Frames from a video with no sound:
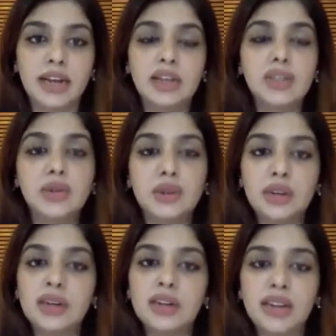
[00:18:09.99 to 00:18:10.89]
So
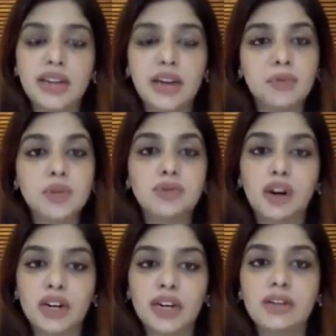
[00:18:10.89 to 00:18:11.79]
regularly up to
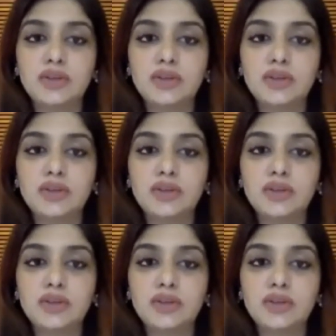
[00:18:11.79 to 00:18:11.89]
40 to